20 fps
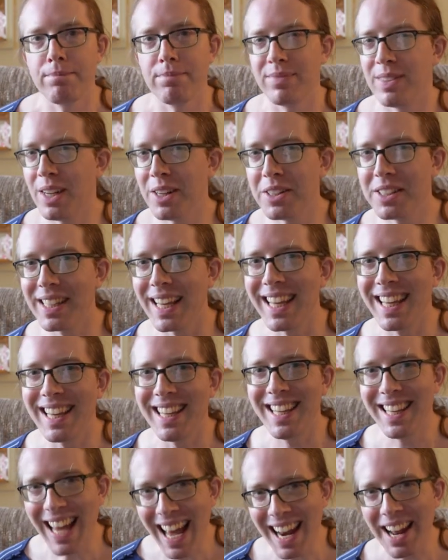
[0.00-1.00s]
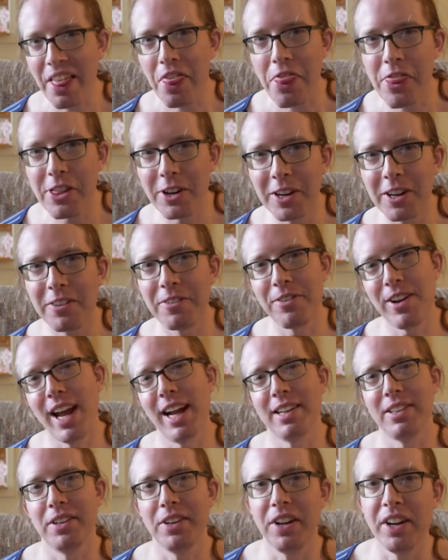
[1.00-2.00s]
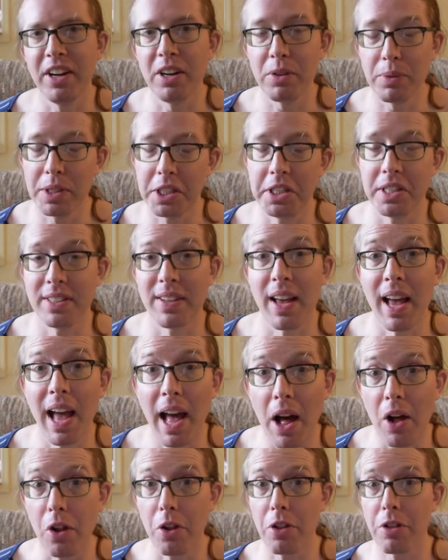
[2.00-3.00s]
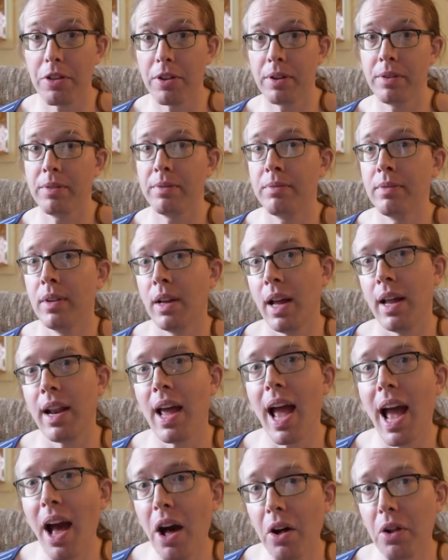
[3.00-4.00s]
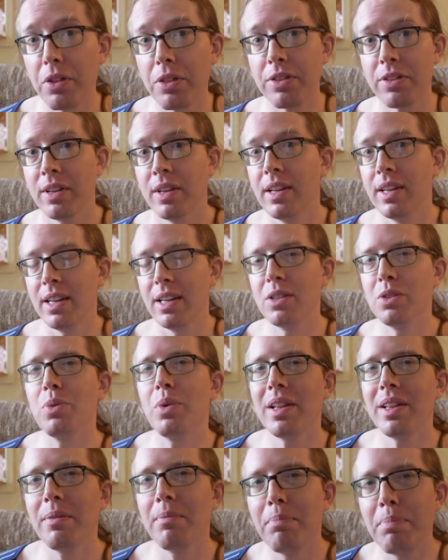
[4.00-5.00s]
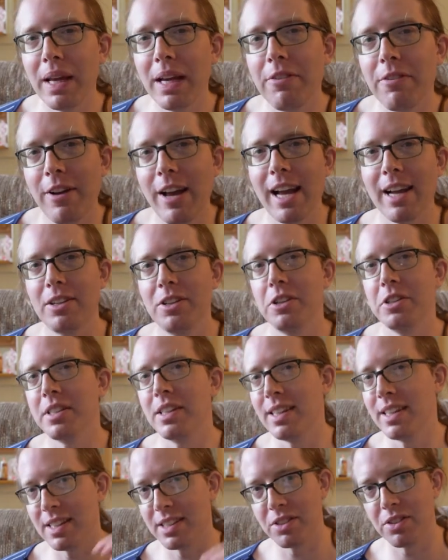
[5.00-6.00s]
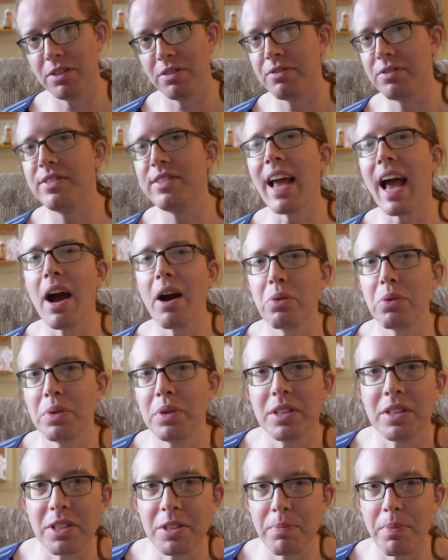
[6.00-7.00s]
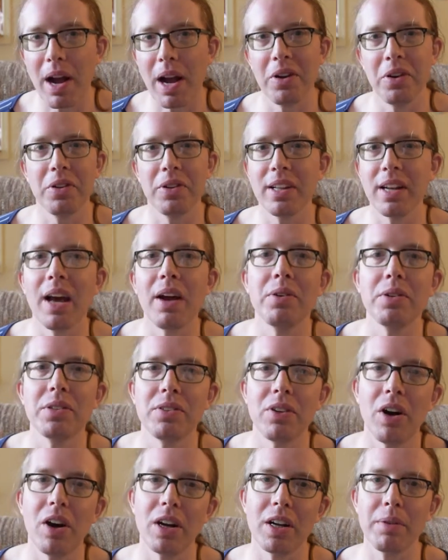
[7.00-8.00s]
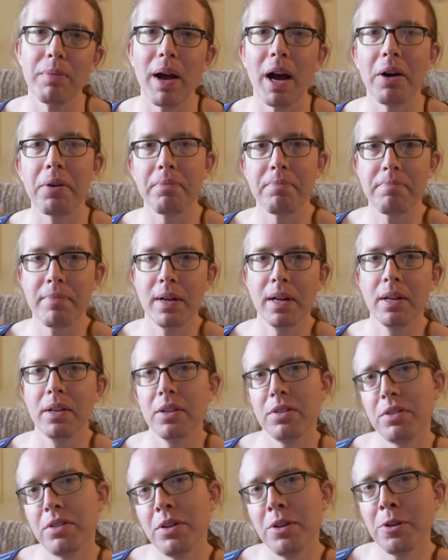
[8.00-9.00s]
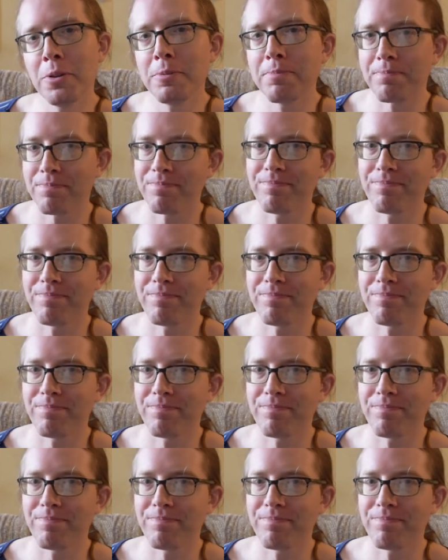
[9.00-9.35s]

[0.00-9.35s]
There's yet a third factor here, which is health. And health is one of the big factors in this sort of downward spiral that I was talking about. So